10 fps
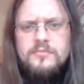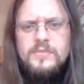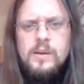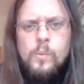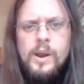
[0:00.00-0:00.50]

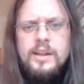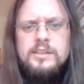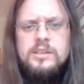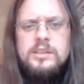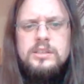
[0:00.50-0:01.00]
white
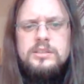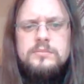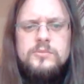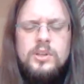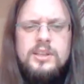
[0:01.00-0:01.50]

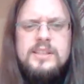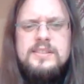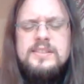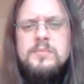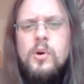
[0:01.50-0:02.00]
but at least
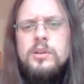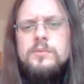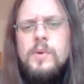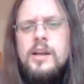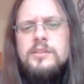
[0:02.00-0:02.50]
a small
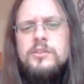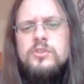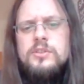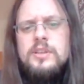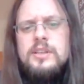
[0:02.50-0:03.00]

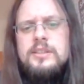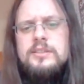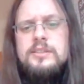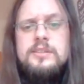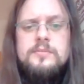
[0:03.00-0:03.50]
advantage.
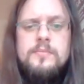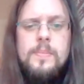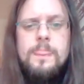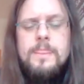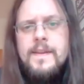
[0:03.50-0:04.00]
And
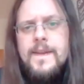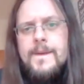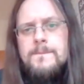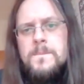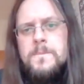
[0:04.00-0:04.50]

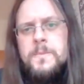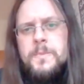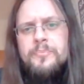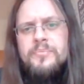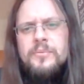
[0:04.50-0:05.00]
yeah,
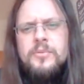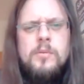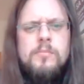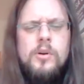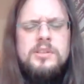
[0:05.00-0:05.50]
if
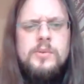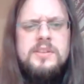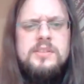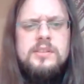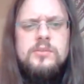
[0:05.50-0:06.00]
you're more interested into